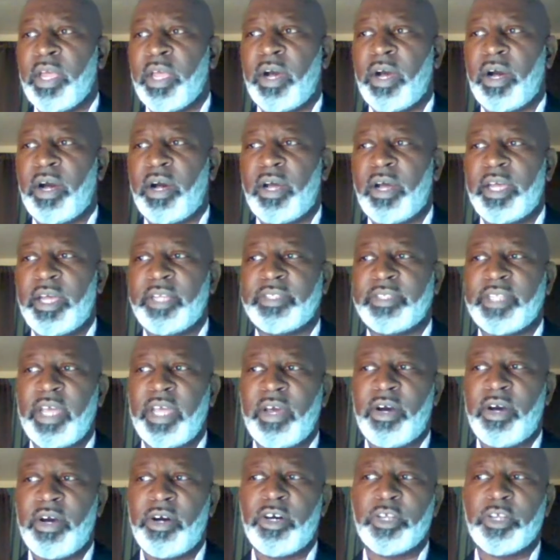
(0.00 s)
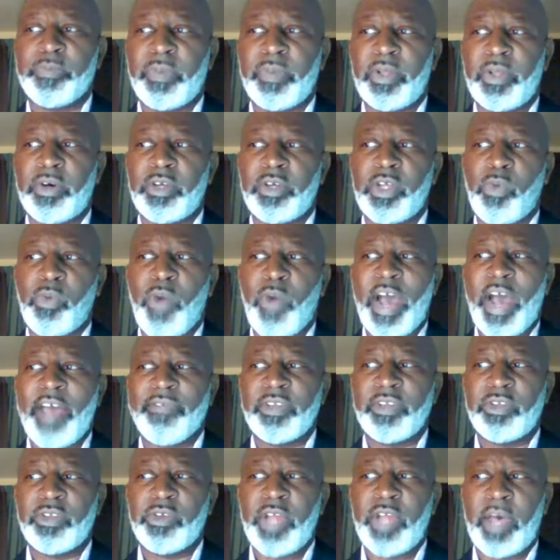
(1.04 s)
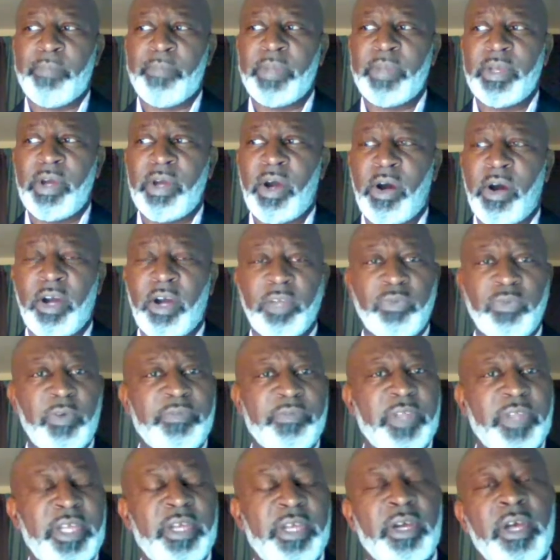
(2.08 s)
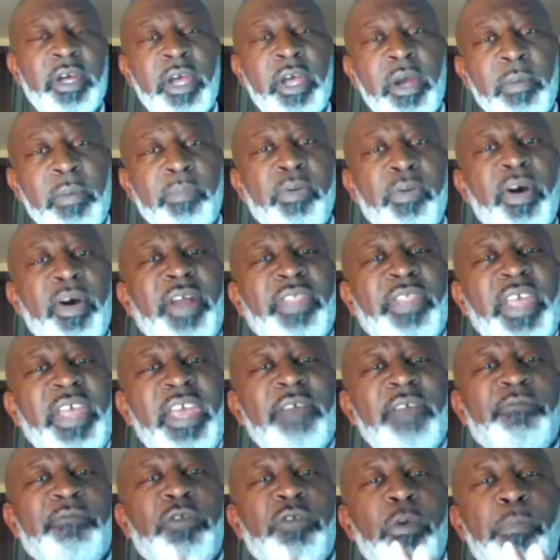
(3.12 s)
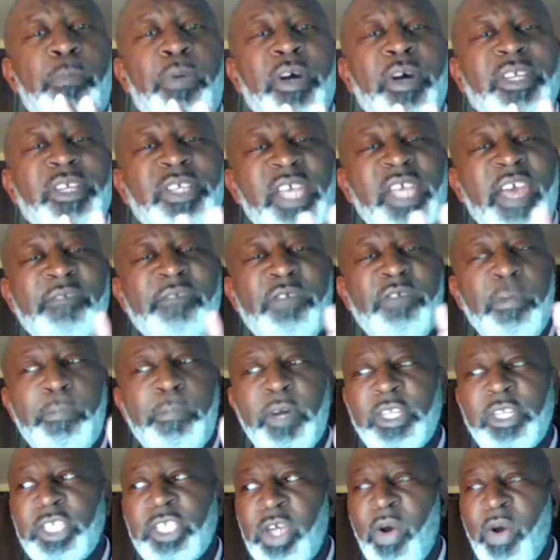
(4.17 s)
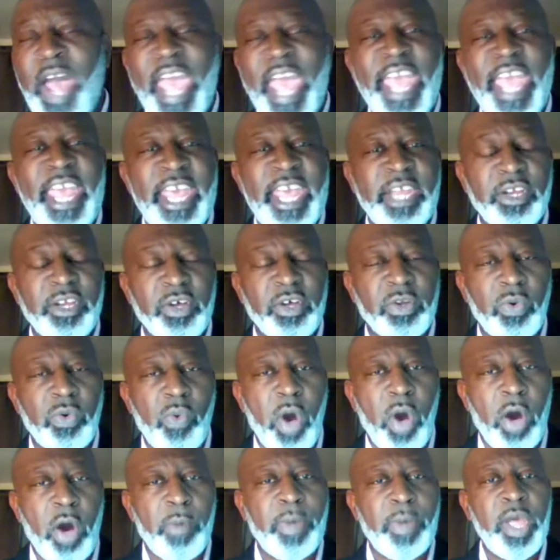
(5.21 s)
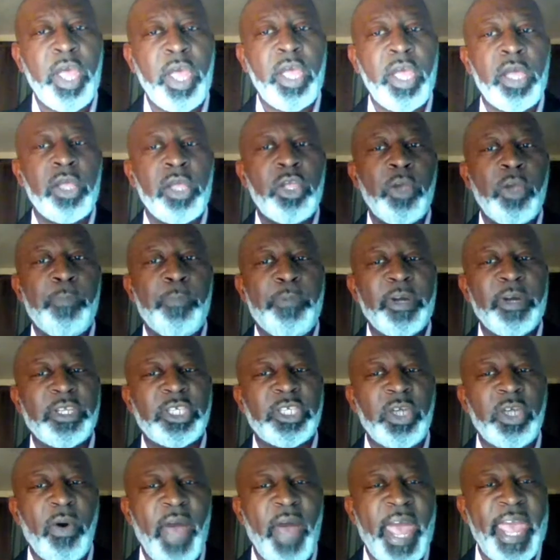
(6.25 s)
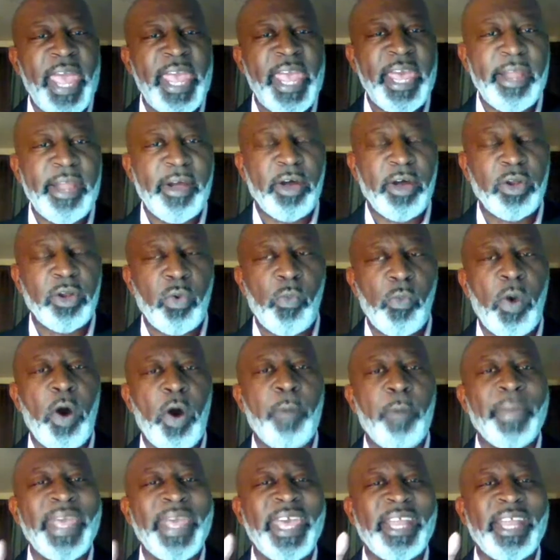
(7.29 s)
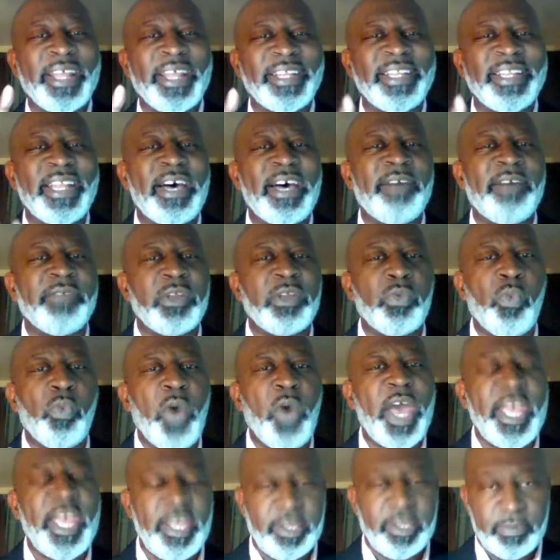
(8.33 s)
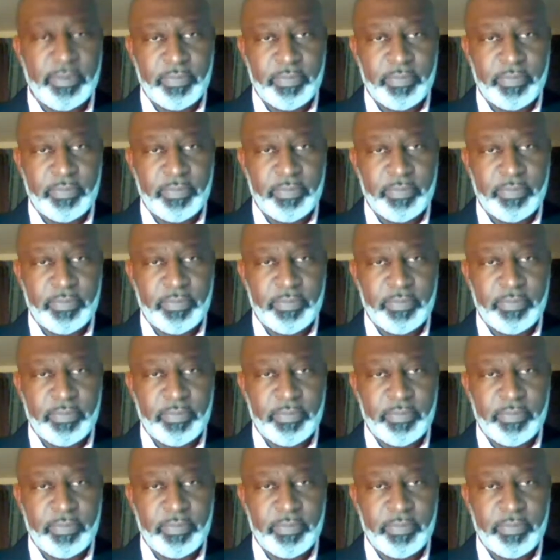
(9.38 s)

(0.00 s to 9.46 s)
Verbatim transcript: Uh it said, husband, love your wife, and do not be harsh with them. Brother, if you put if you put your hand on a woman, you put your hand on a woman in a loving way.